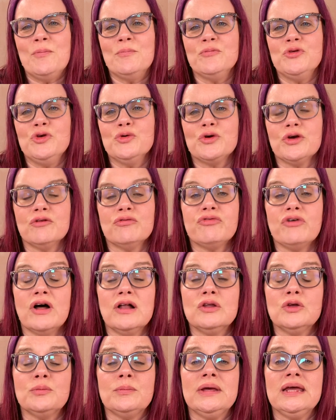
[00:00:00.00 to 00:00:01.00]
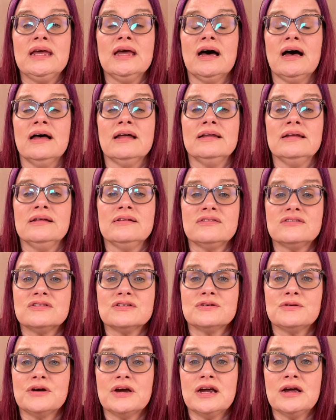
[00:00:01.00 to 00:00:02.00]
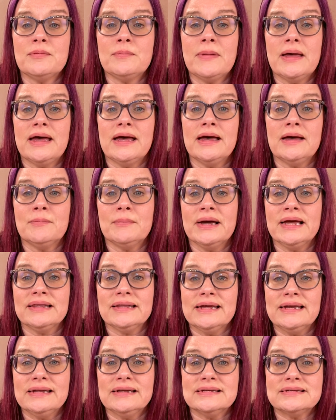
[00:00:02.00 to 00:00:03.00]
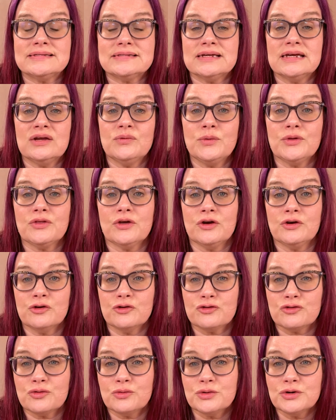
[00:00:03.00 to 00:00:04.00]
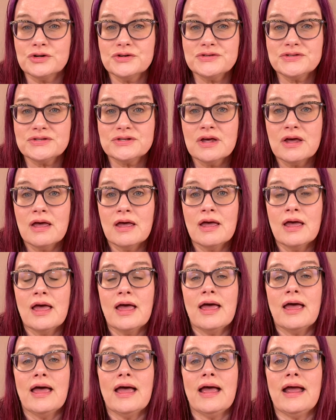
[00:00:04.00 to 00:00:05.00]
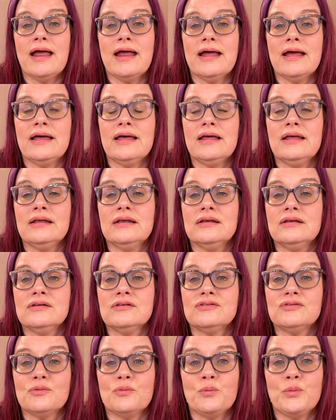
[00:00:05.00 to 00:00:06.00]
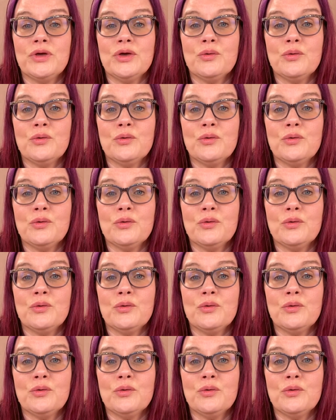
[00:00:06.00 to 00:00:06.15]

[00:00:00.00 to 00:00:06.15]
you can follow me on Instagram at MyLadyDisdain with underscores. And we